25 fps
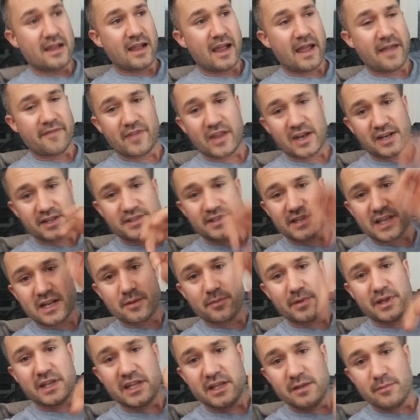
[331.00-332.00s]
And then it sent
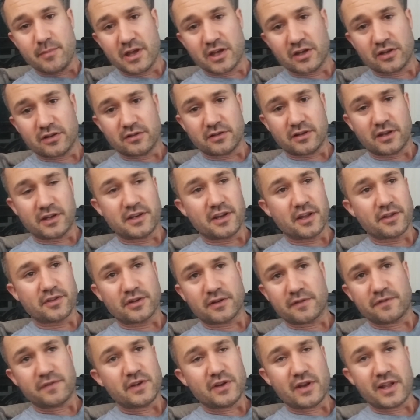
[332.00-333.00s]
them an email
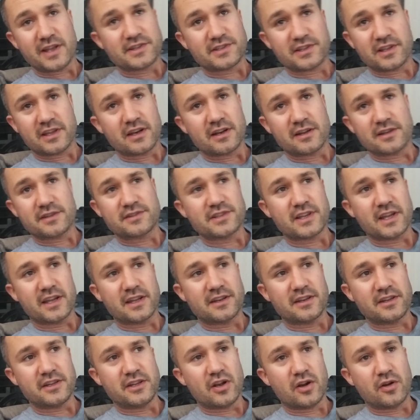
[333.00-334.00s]
another few days later. It
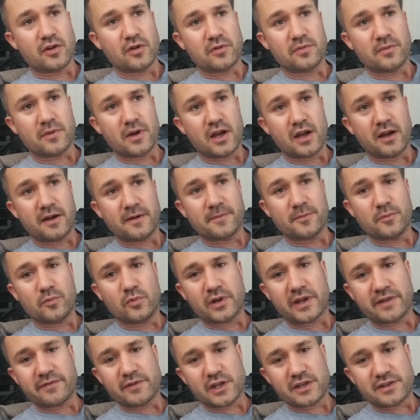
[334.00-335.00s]
said, you know, uh, we'll
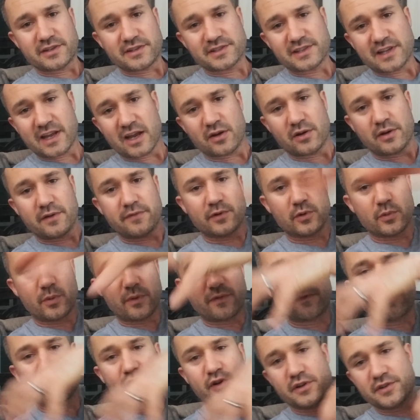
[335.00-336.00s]
give you a discount if you
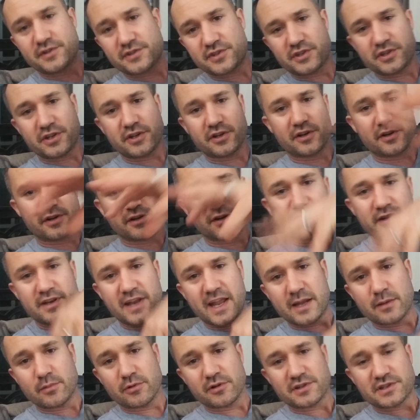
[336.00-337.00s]
refer us to your
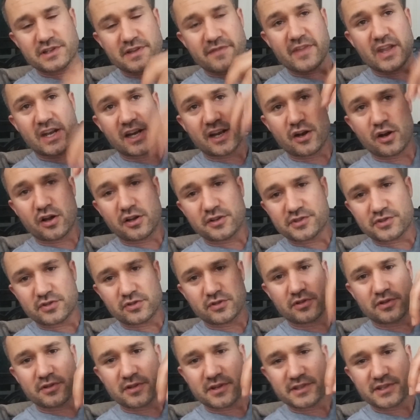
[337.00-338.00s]
neighbors. And then it
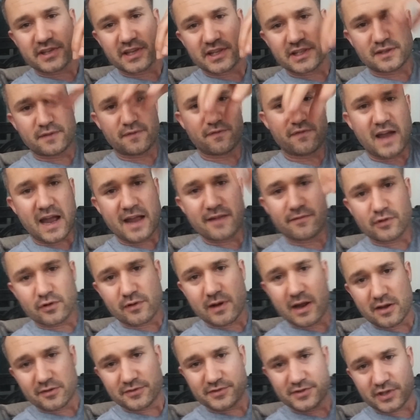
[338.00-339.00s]
also sends five
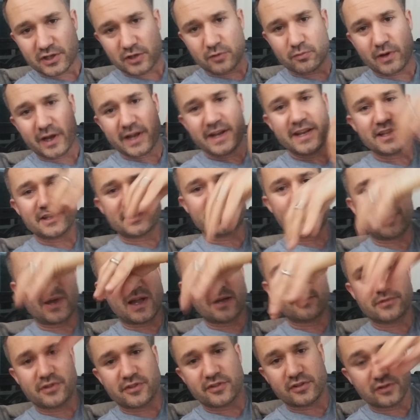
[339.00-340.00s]
rounds like Radius
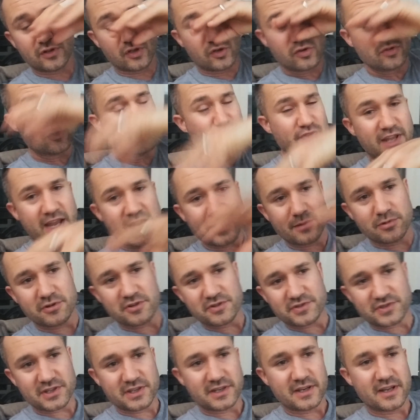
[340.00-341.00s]
Bomb to the local
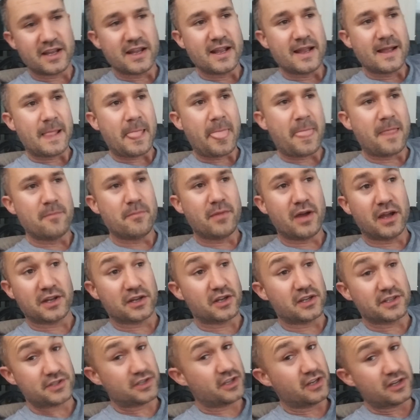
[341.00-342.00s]
neighbors. And, and then,
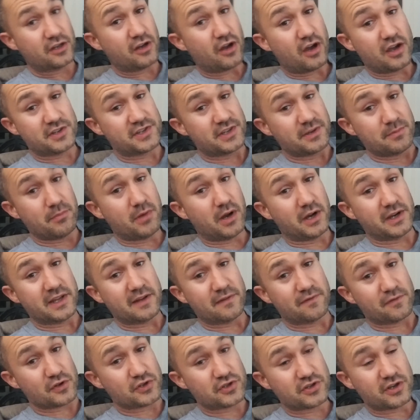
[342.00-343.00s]
Mike, it's going to cost you money
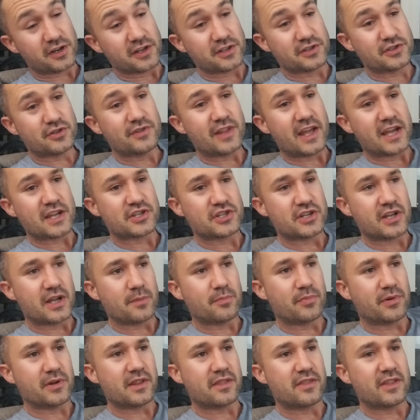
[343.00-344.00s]
for sure to do that shit.
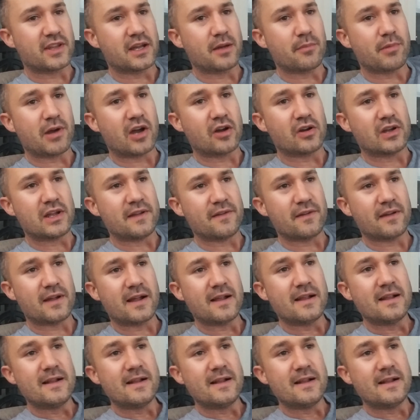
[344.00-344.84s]
But think about it.